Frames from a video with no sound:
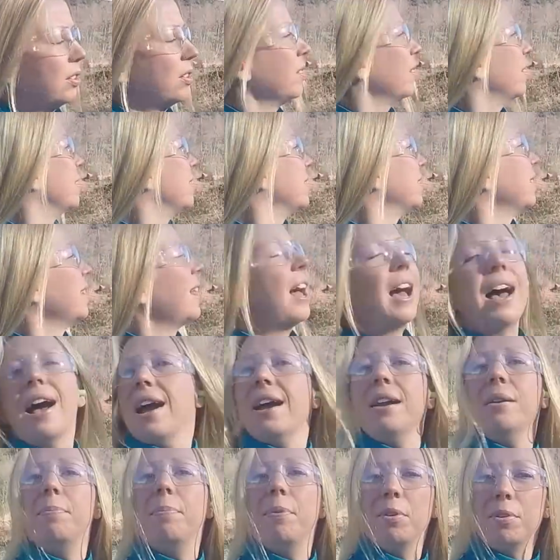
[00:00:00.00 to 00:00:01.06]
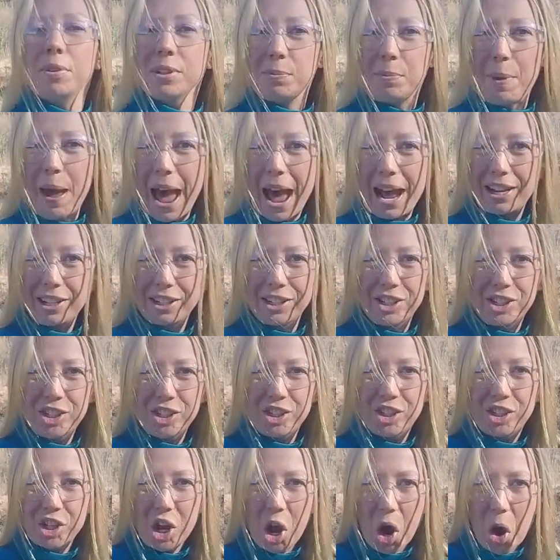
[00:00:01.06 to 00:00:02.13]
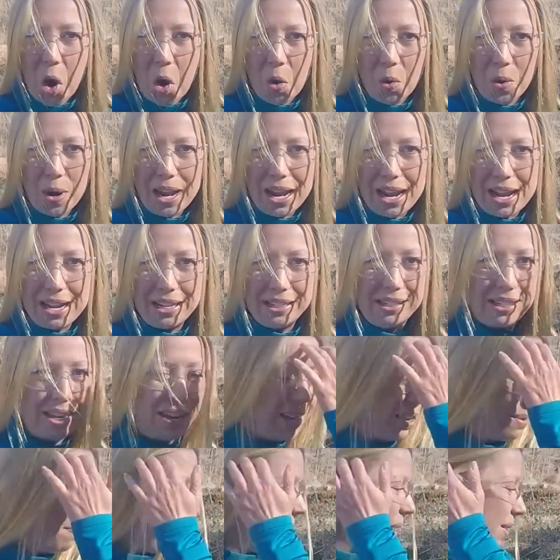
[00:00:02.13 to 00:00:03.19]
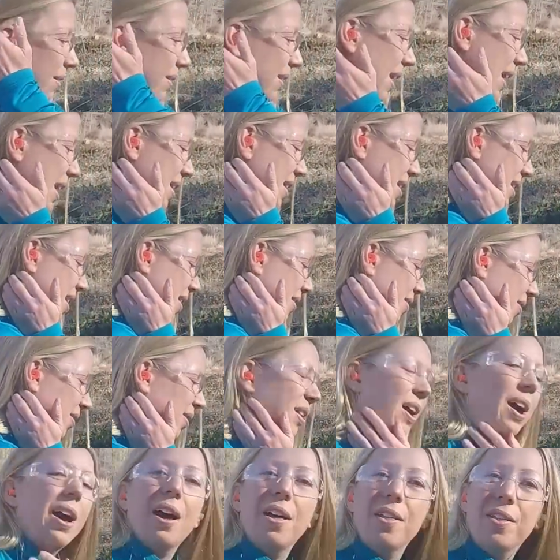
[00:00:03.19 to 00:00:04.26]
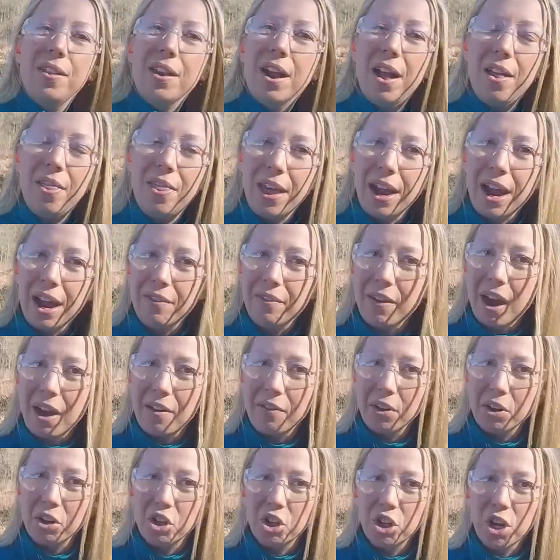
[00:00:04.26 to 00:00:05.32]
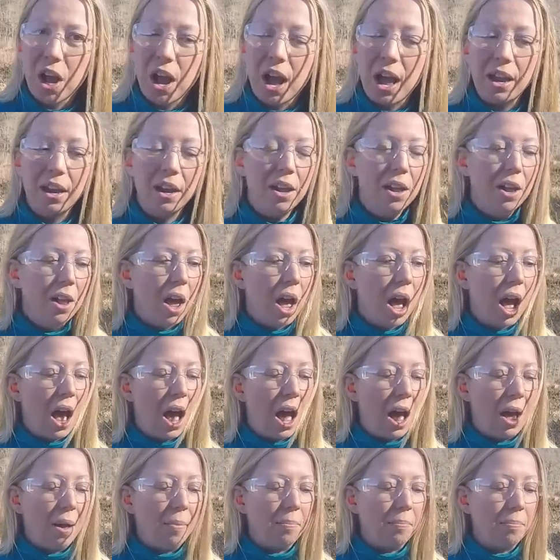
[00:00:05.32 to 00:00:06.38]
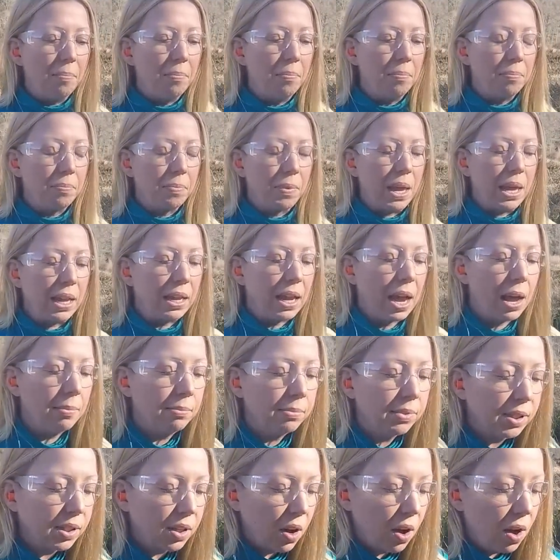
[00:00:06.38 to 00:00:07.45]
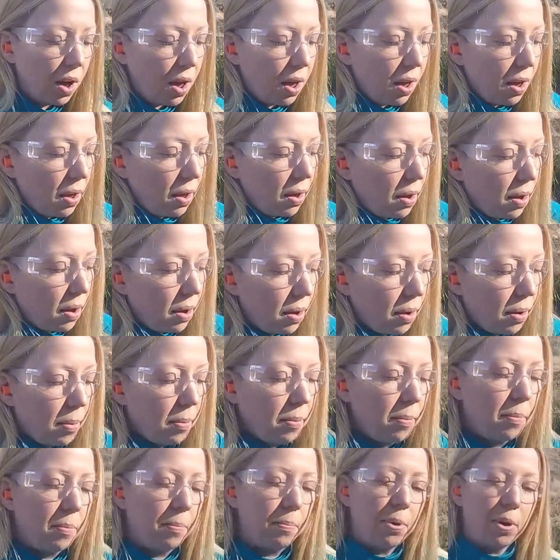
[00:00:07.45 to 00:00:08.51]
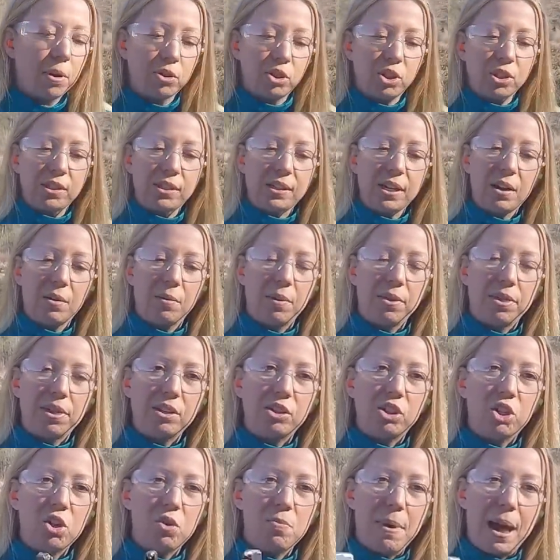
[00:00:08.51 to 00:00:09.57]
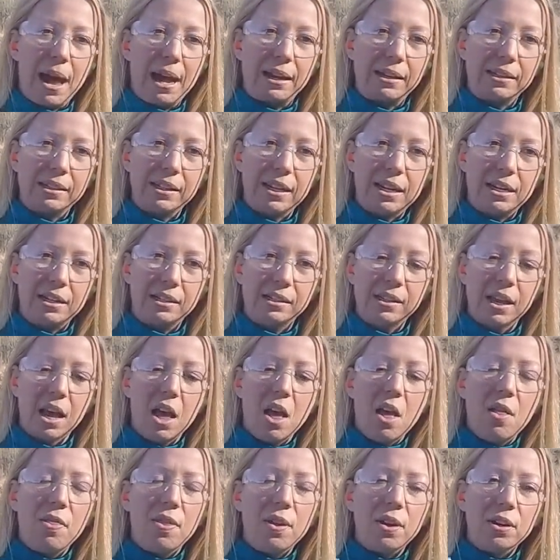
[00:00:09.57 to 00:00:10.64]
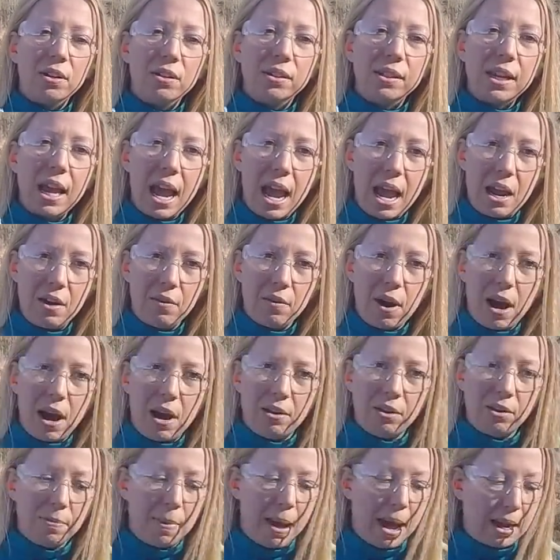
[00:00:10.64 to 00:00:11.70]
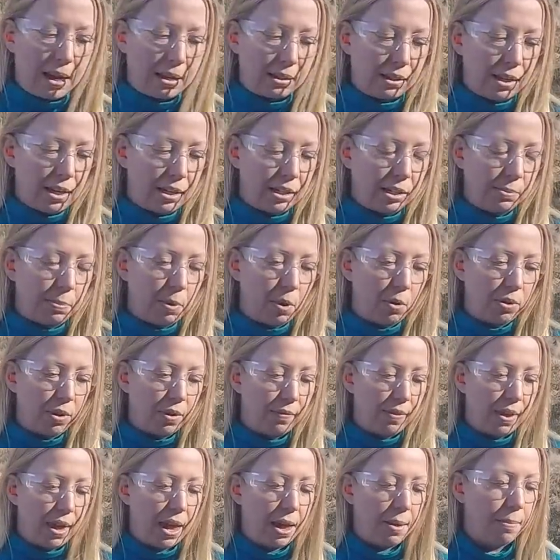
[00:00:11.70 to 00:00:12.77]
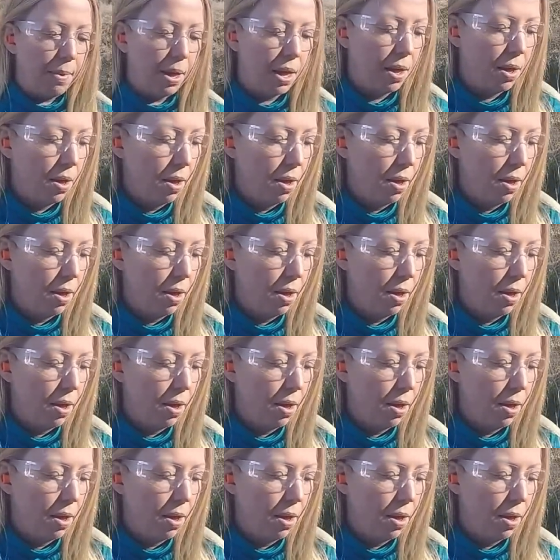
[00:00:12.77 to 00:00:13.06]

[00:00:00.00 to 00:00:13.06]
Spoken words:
The slide pulls back so easy compared to any other gun that I've ever shot. It comes, purchased it with the 2 magazines. There's 8-round magazines, both of them.